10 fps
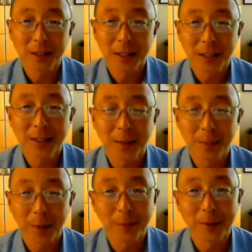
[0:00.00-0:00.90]
is a
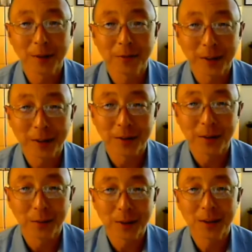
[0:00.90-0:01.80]
public field
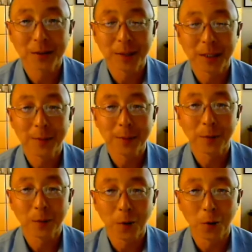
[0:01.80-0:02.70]
in which many
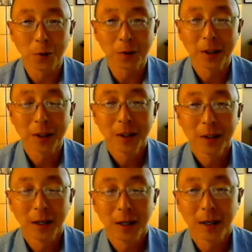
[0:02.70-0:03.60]
people hold
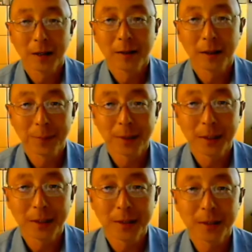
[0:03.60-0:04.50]

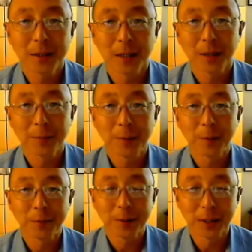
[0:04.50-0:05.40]
opinions.
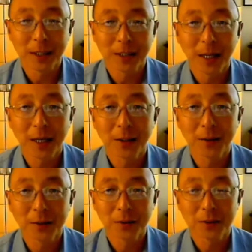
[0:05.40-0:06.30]
People feel
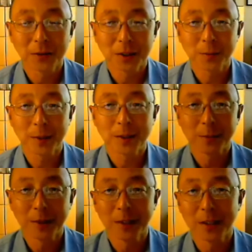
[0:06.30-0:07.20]
entitled to express
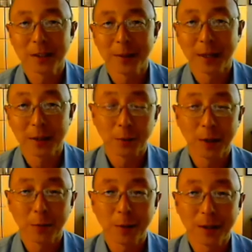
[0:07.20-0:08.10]
opinions about the
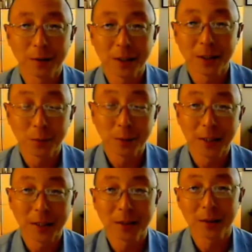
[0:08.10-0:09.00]
right way to teach
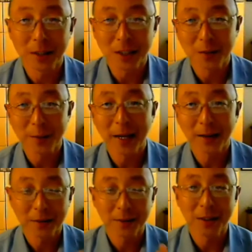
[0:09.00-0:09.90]
reading, to teach
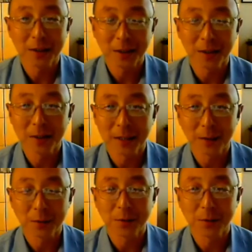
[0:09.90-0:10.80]
math, to teach English
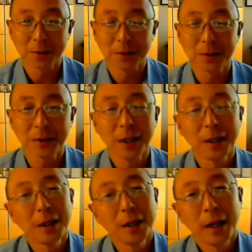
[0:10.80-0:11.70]
language learners.
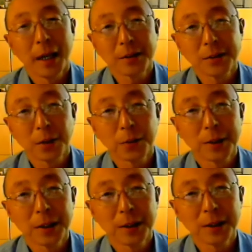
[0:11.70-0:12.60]
And so
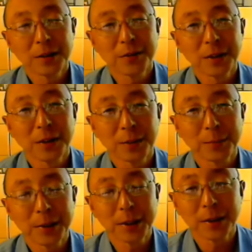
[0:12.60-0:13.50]
in this field in
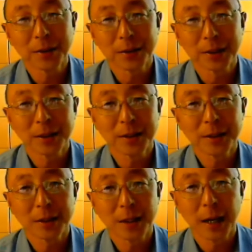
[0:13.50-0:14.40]
particular, it's